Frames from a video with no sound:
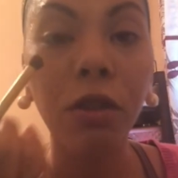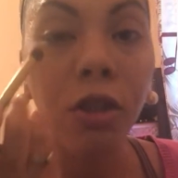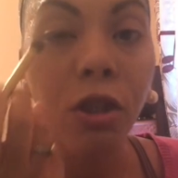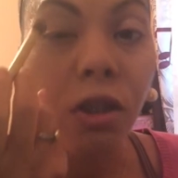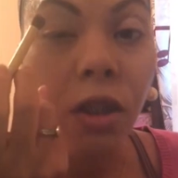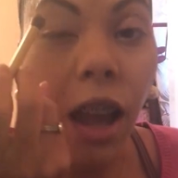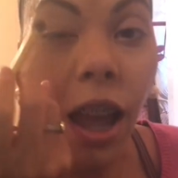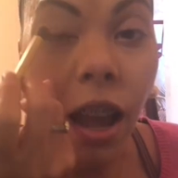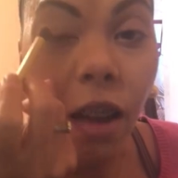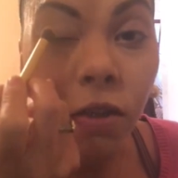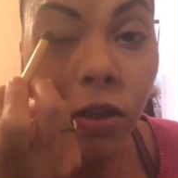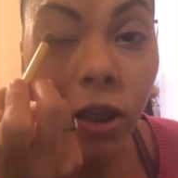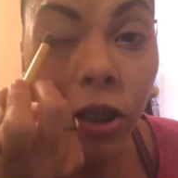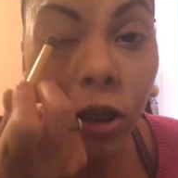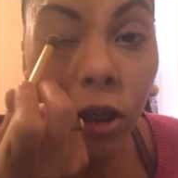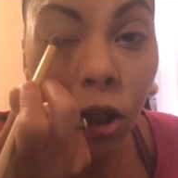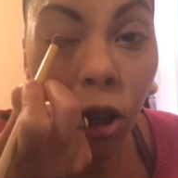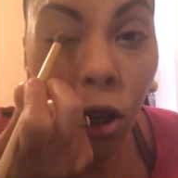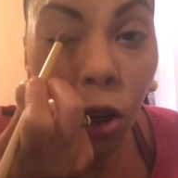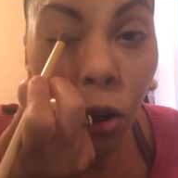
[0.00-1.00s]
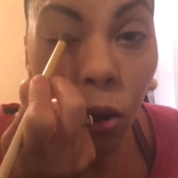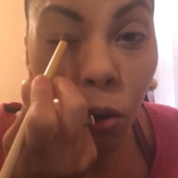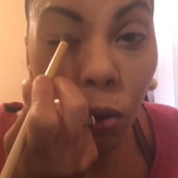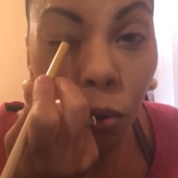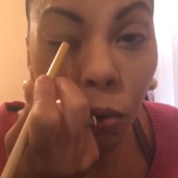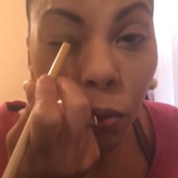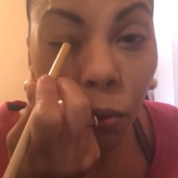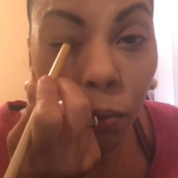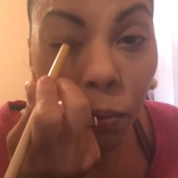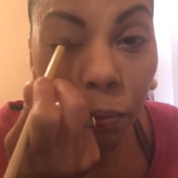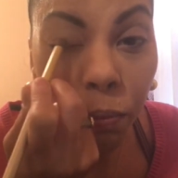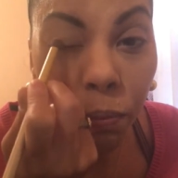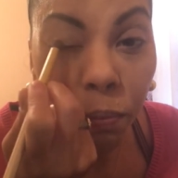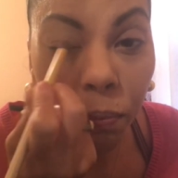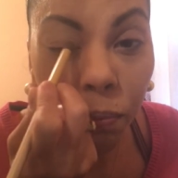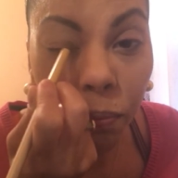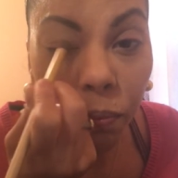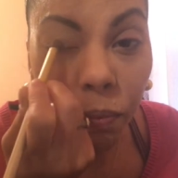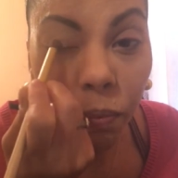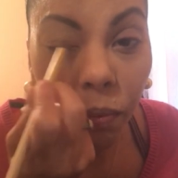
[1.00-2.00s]
You have to know
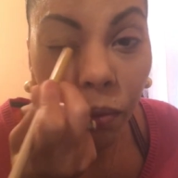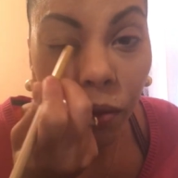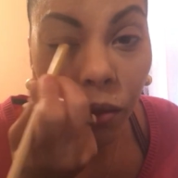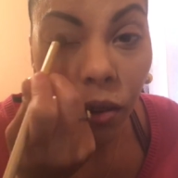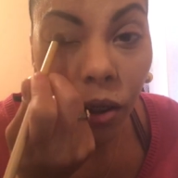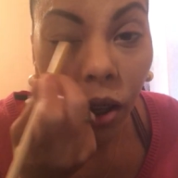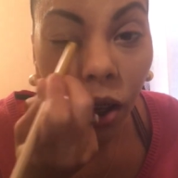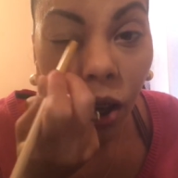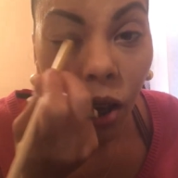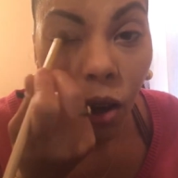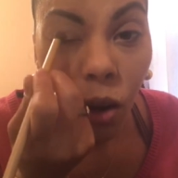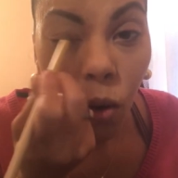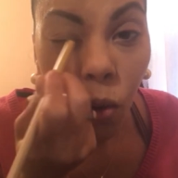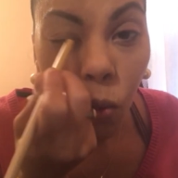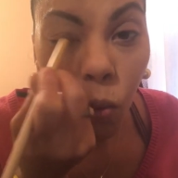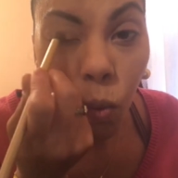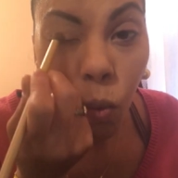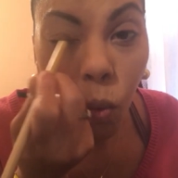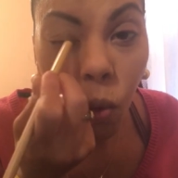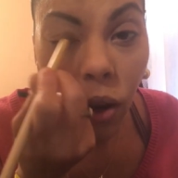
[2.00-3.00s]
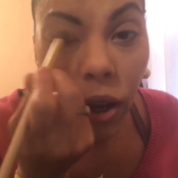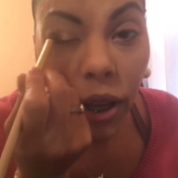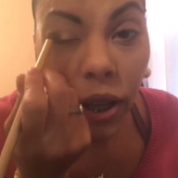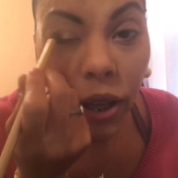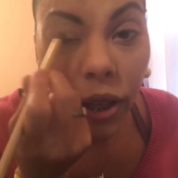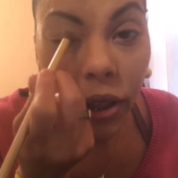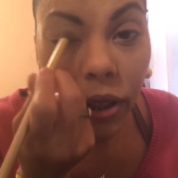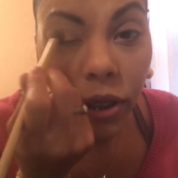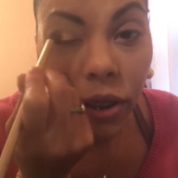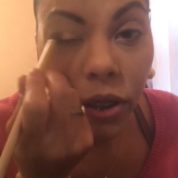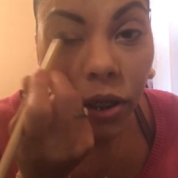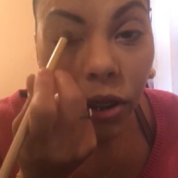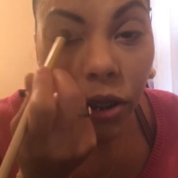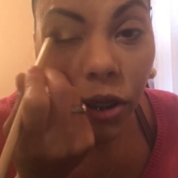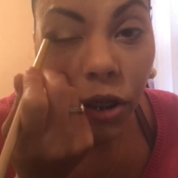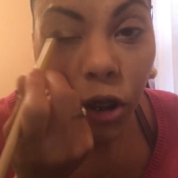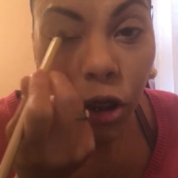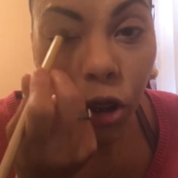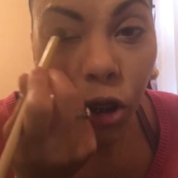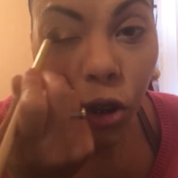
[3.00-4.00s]
what
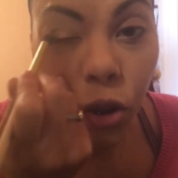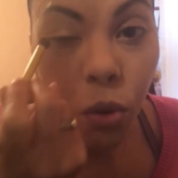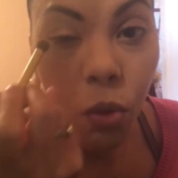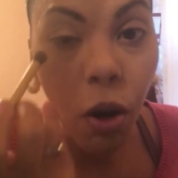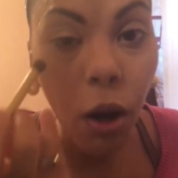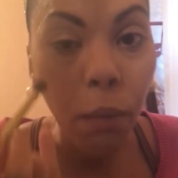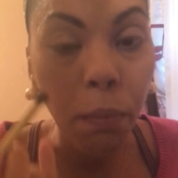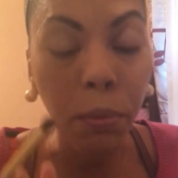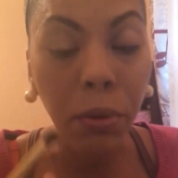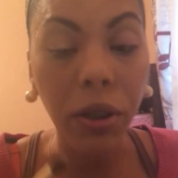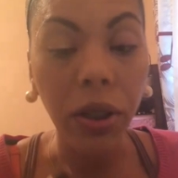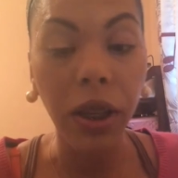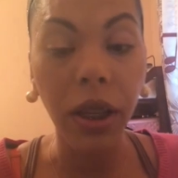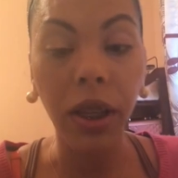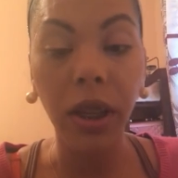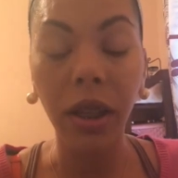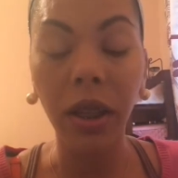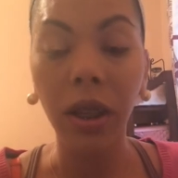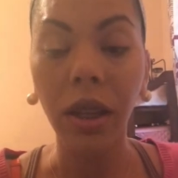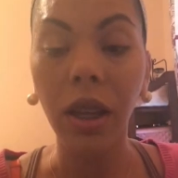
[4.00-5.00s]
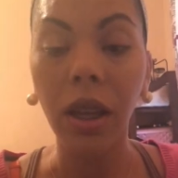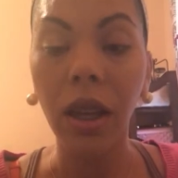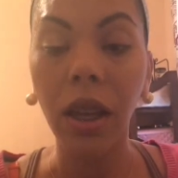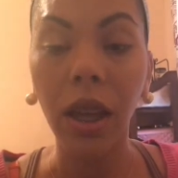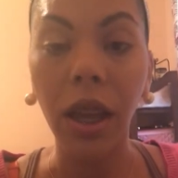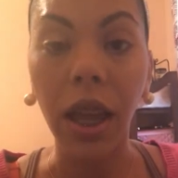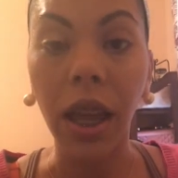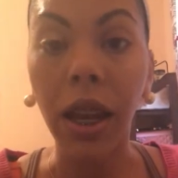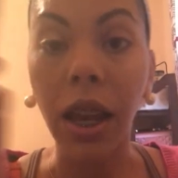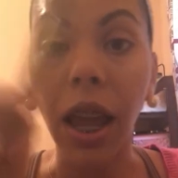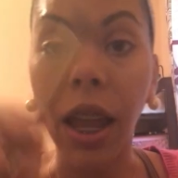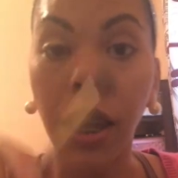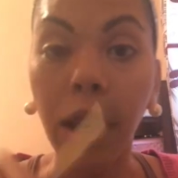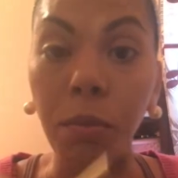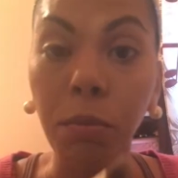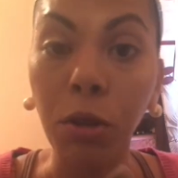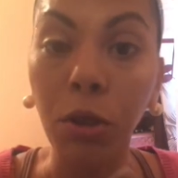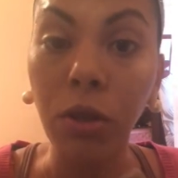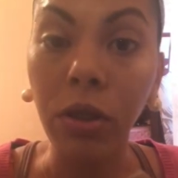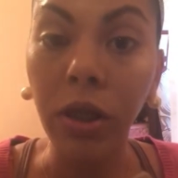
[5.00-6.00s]
you are putting, and I
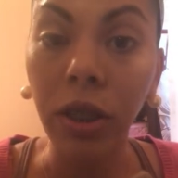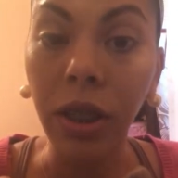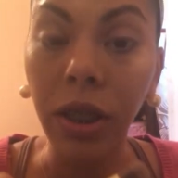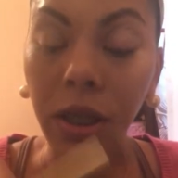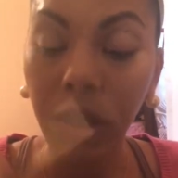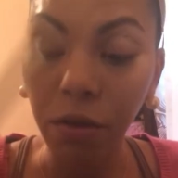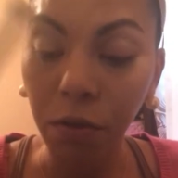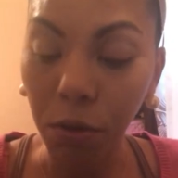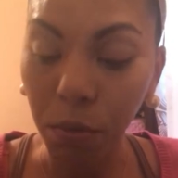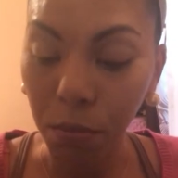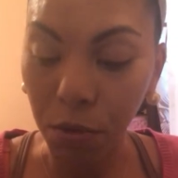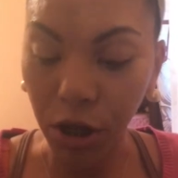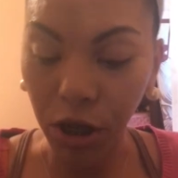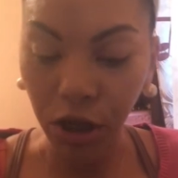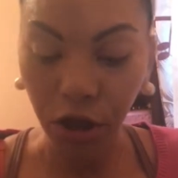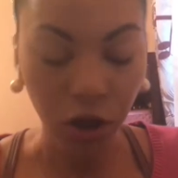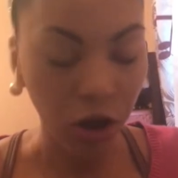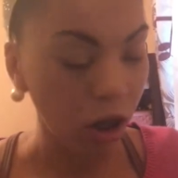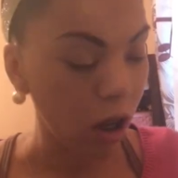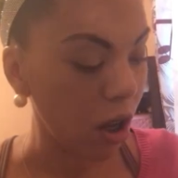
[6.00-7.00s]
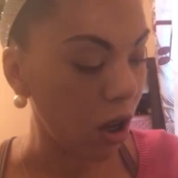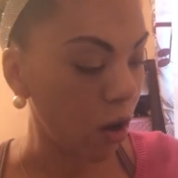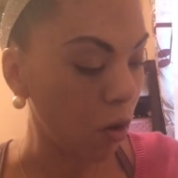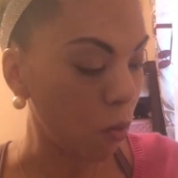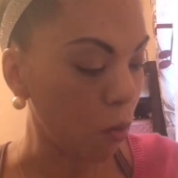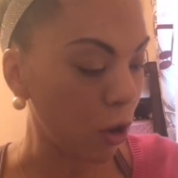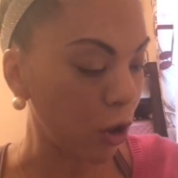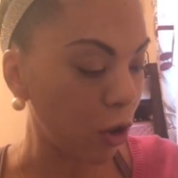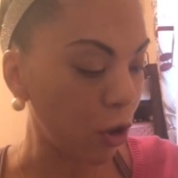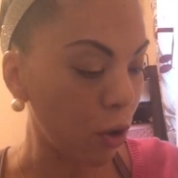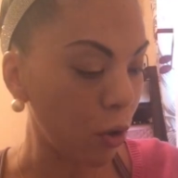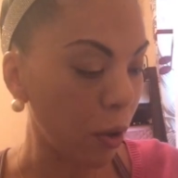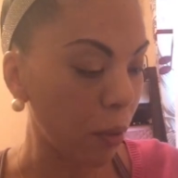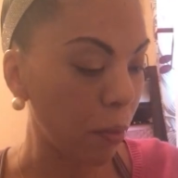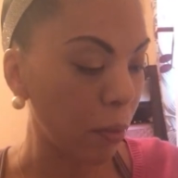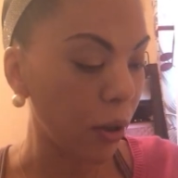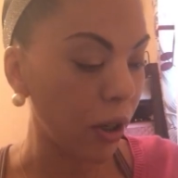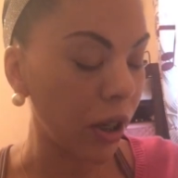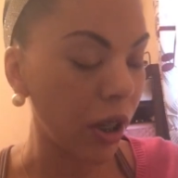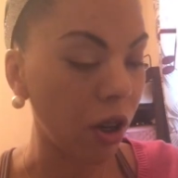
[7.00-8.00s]
am using a different brush, what you are
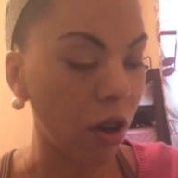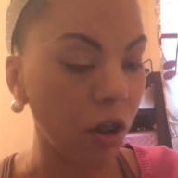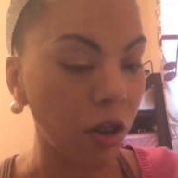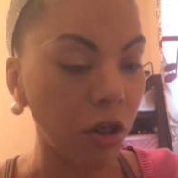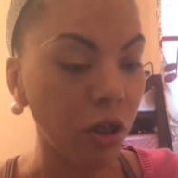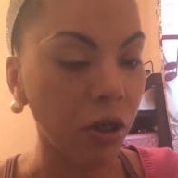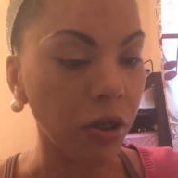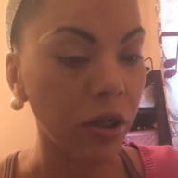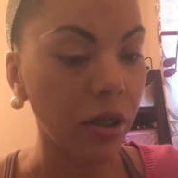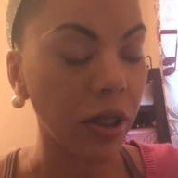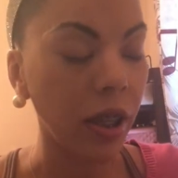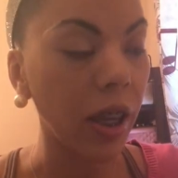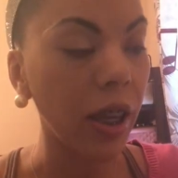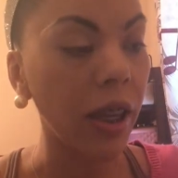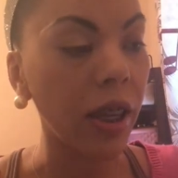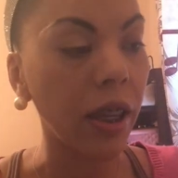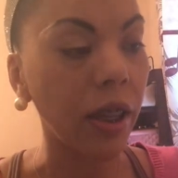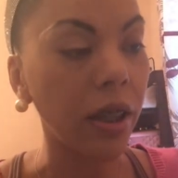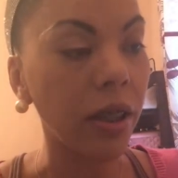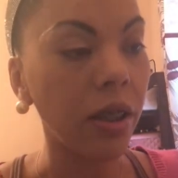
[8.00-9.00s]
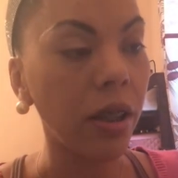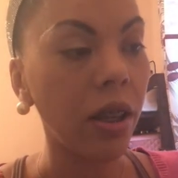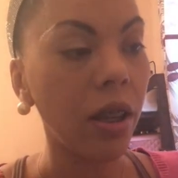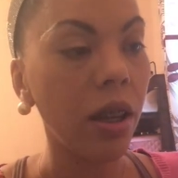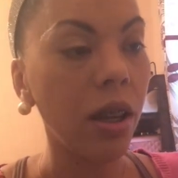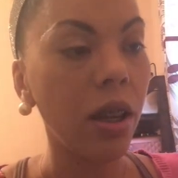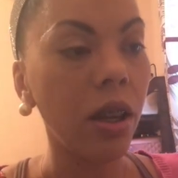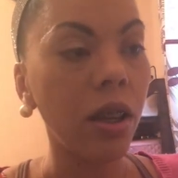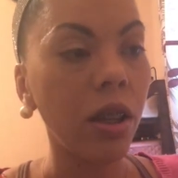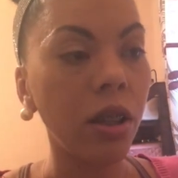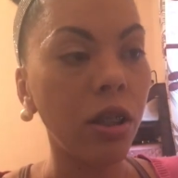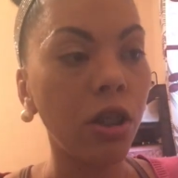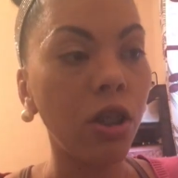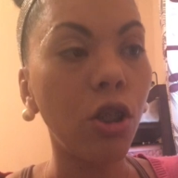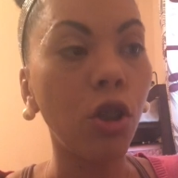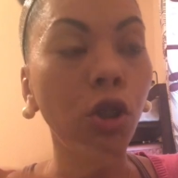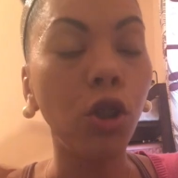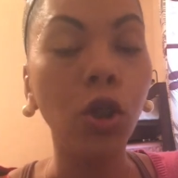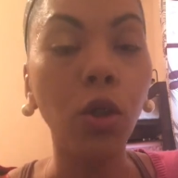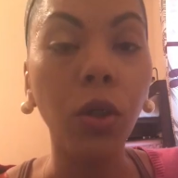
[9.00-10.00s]
putting on your skin
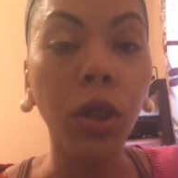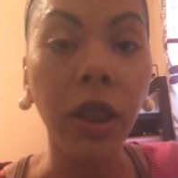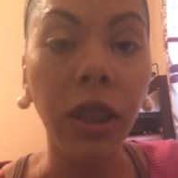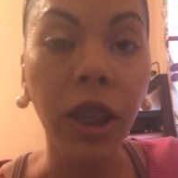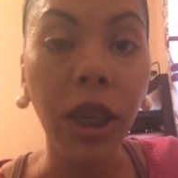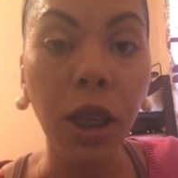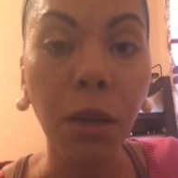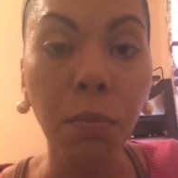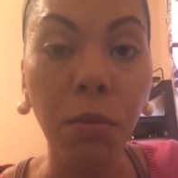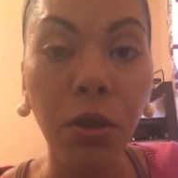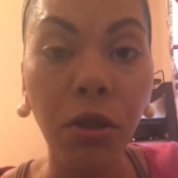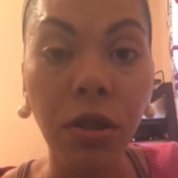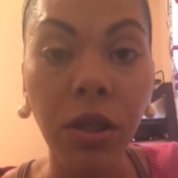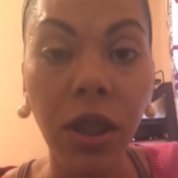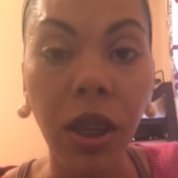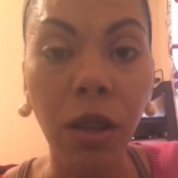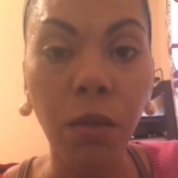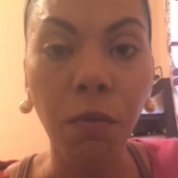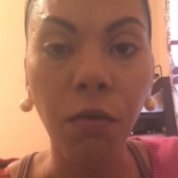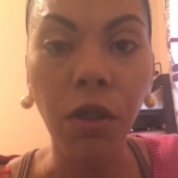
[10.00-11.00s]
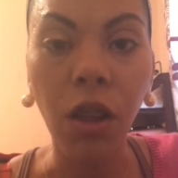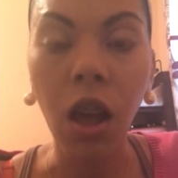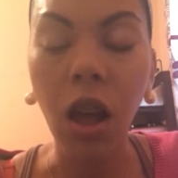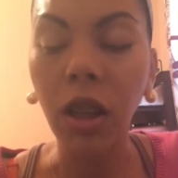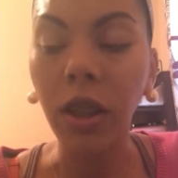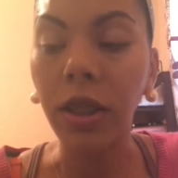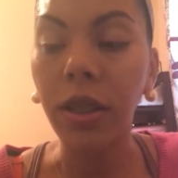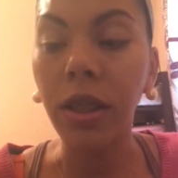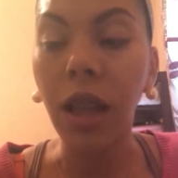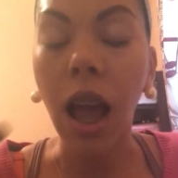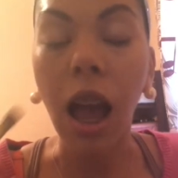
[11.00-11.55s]
so you can keep your skin flawless.